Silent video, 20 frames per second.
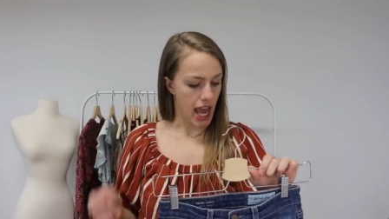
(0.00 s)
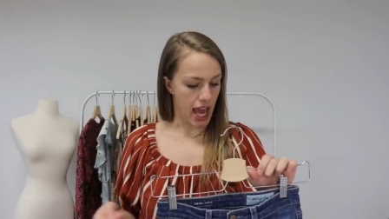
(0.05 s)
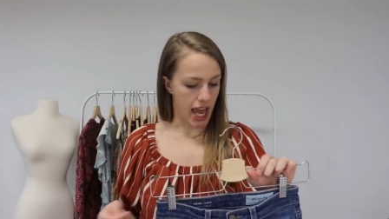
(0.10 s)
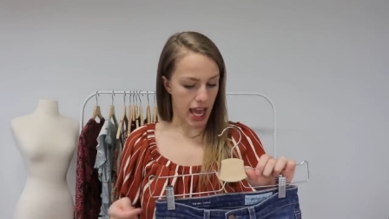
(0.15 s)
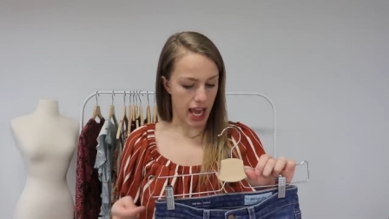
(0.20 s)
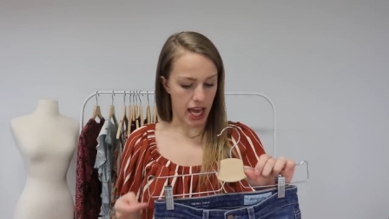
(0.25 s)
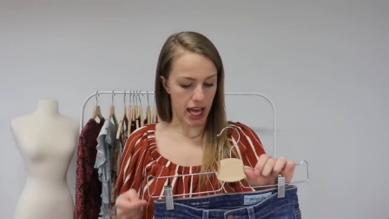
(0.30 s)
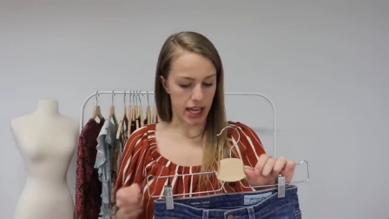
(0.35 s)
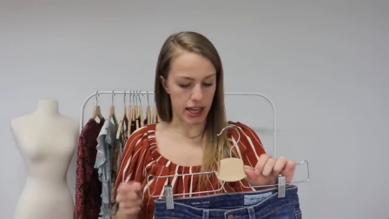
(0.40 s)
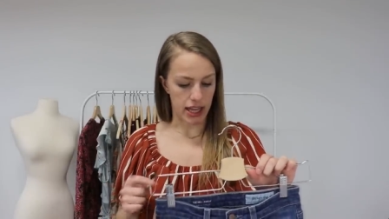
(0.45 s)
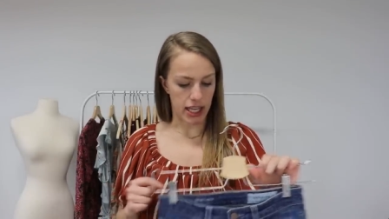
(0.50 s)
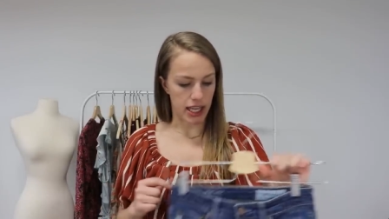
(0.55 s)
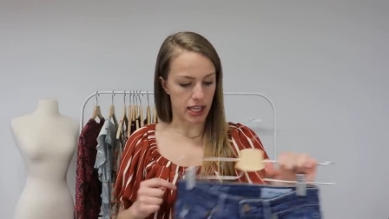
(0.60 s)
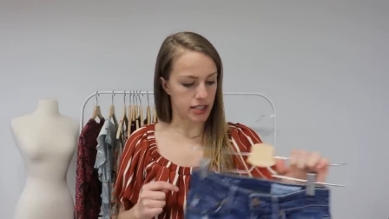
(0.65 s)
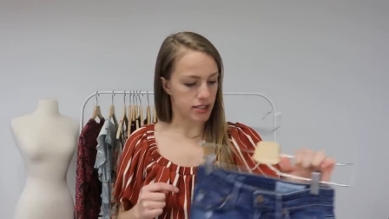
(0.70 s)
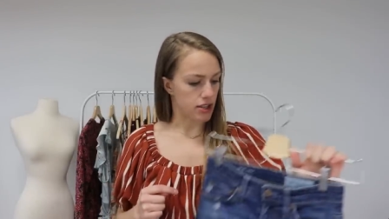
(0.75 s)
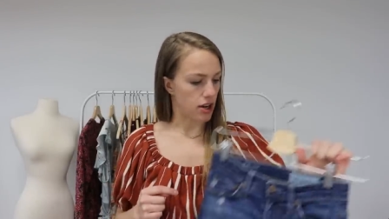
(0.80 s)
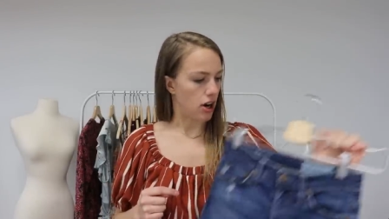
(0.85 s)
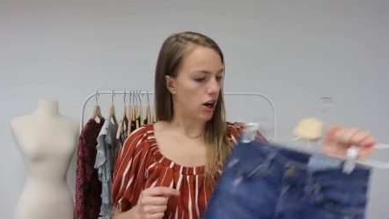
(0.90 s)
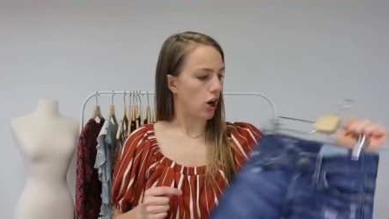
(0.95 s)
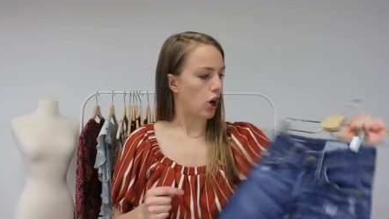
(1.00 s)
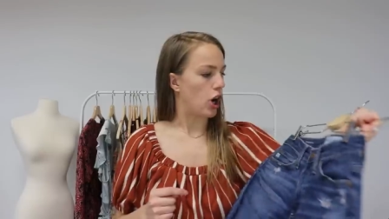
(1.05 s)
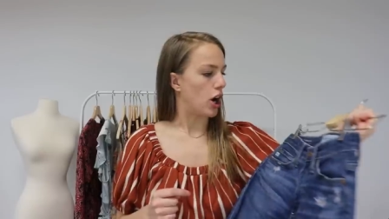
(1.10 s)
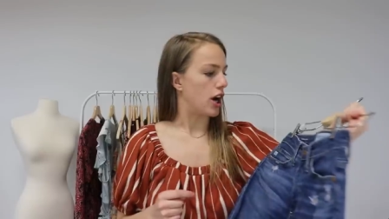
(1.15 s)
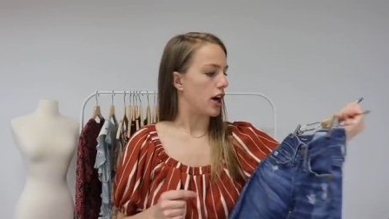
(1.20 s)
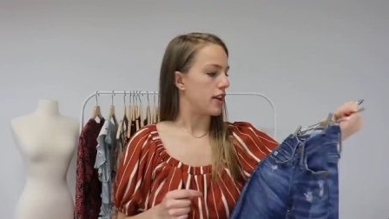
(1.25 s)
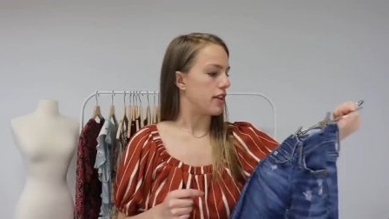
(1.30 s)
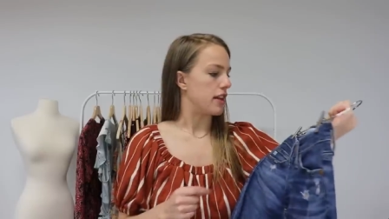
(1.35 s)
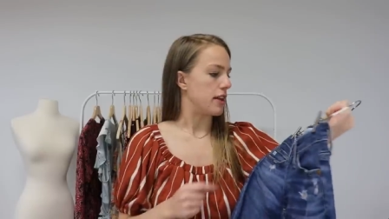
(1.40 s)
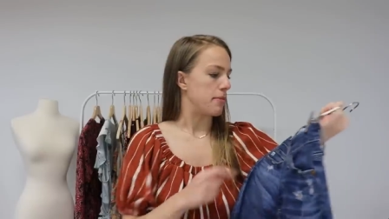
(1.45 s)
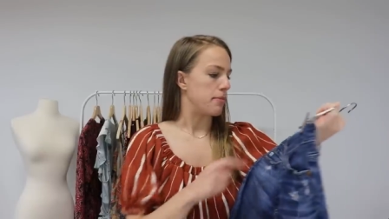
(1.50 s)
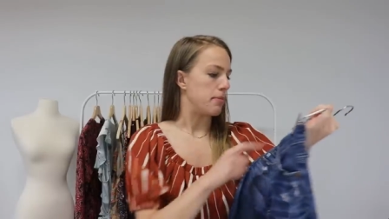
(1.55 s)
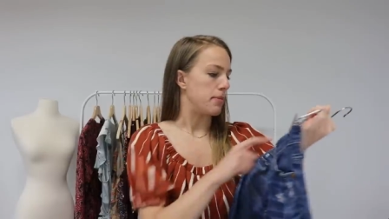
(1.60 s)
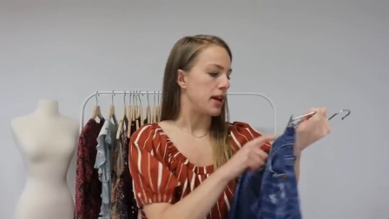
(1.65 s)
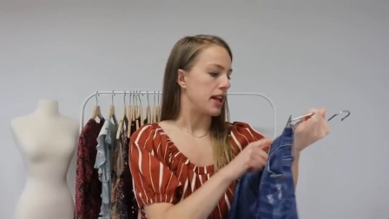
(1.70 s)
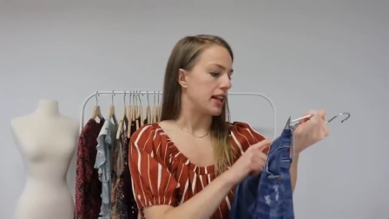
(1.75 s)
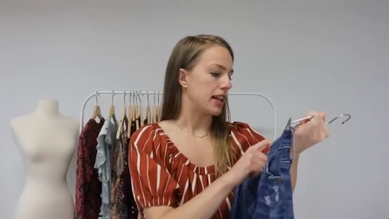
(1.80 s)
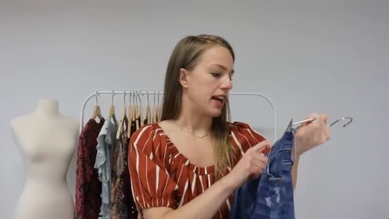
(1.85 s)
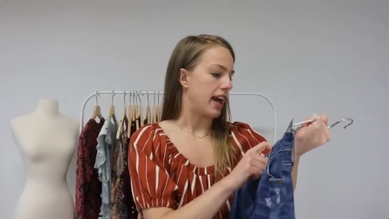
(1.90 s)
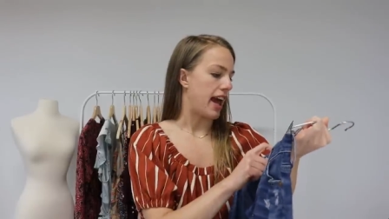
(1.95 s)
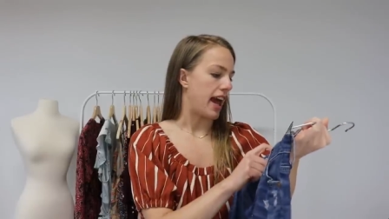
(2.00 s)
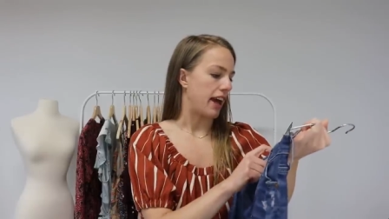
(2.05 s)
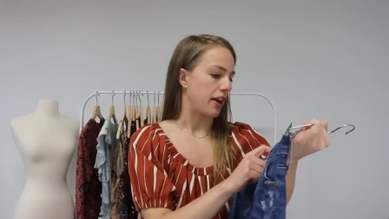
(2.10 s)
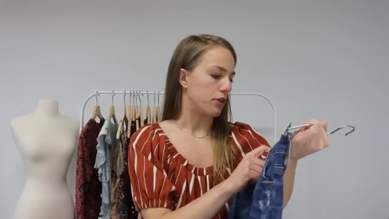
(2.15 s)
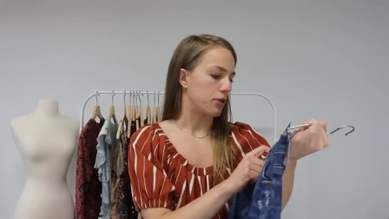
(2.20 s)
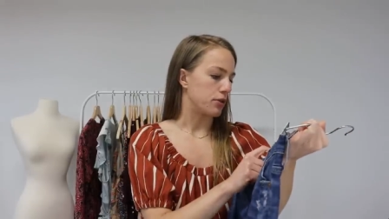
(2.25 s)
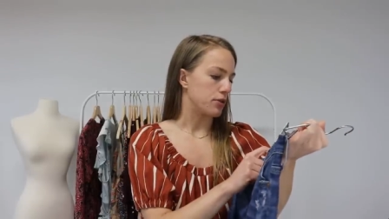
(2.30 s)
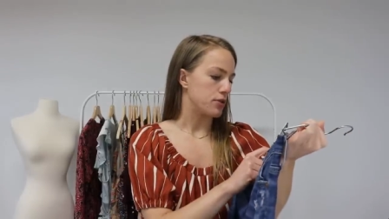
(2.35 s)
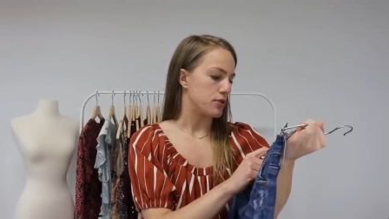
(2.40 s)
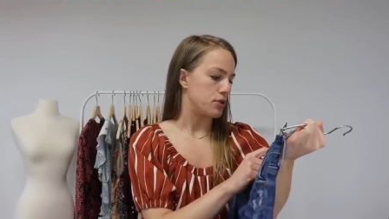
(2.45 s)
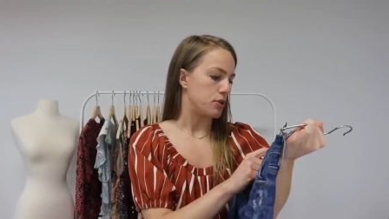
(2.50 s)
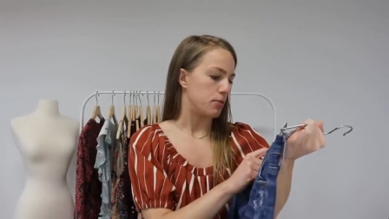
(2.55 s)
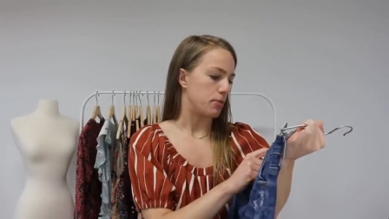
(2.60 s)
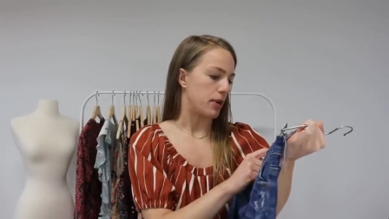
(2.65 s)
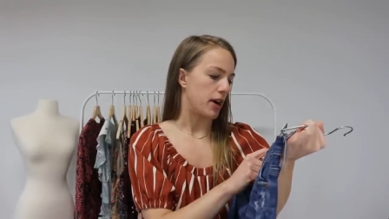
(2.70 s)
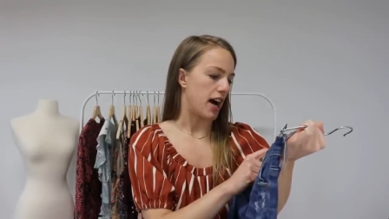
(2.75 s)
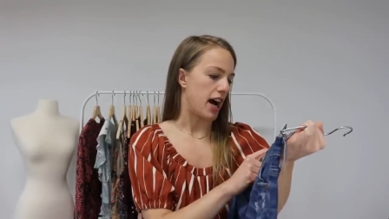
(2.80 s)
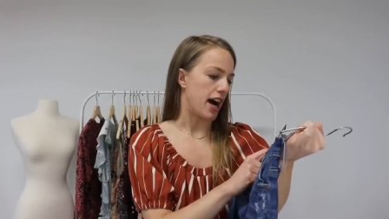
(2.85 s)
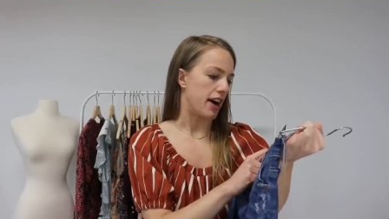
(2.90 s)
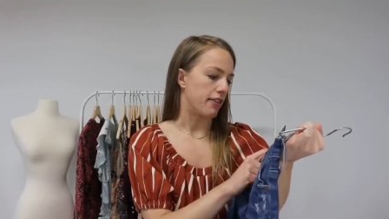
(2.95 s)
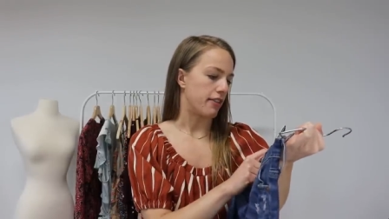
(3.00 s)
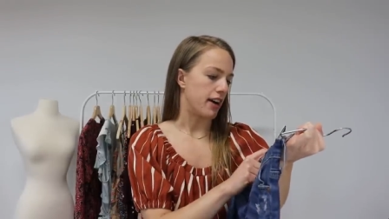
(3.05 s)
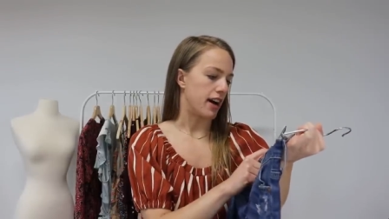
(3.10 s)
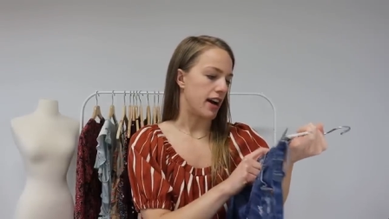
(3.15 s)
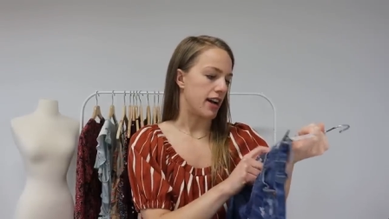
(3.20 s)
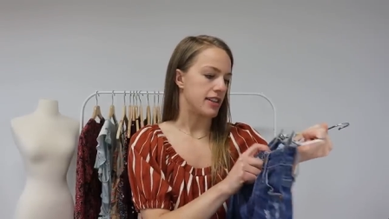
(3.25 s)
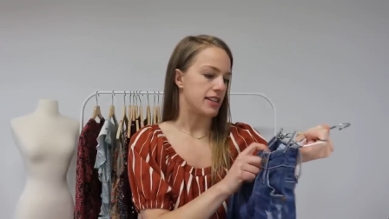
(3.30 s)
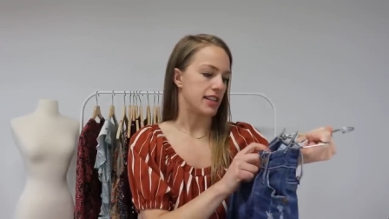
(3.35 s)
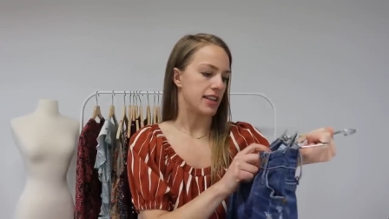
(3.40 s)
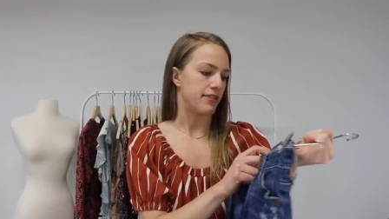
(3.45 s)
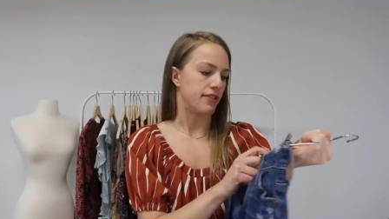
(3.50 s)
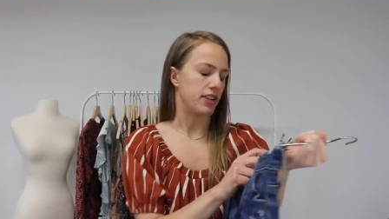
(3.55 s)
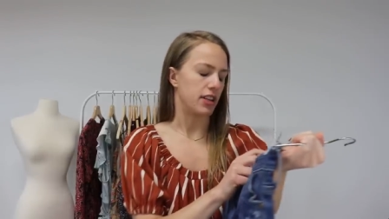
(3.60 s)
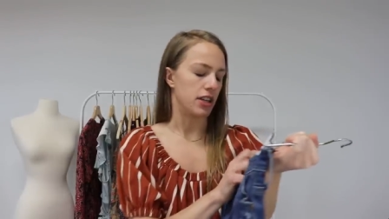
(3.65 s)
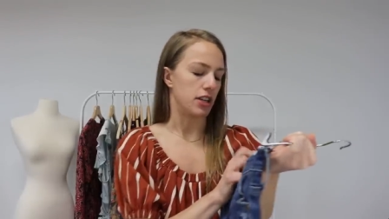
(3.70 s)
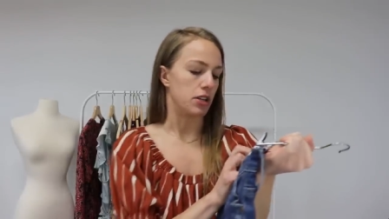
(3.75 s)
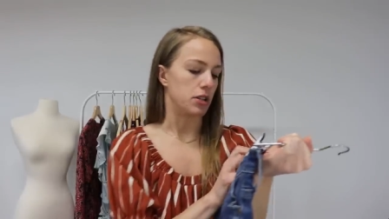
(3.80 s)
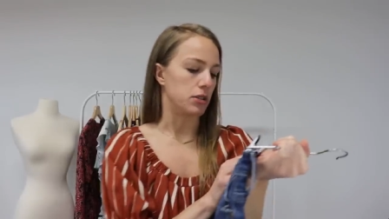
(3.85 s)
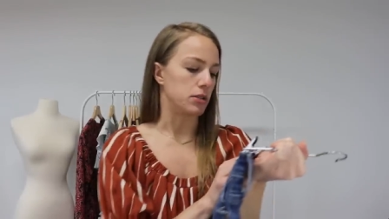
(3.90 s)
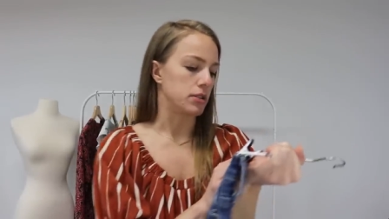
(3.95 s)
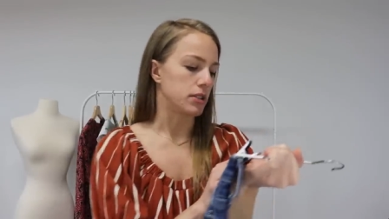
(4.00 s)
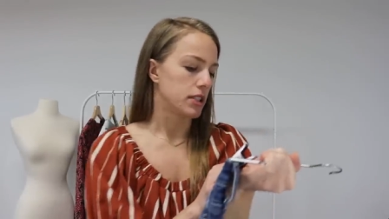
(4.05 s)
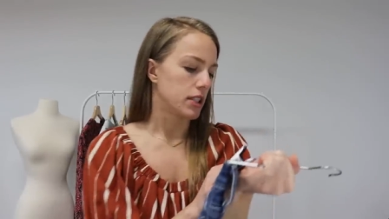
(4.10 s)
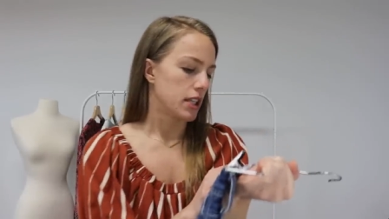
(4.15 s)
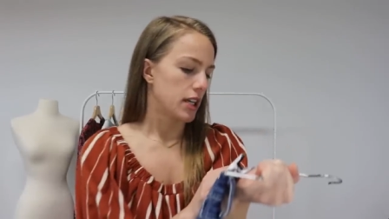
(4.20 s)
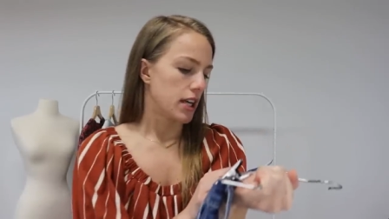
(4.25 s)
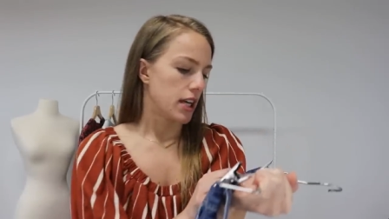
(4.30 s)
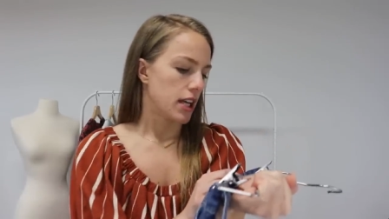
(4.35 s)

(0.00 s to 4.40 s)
and these are the Mila ankle super high-rise, even though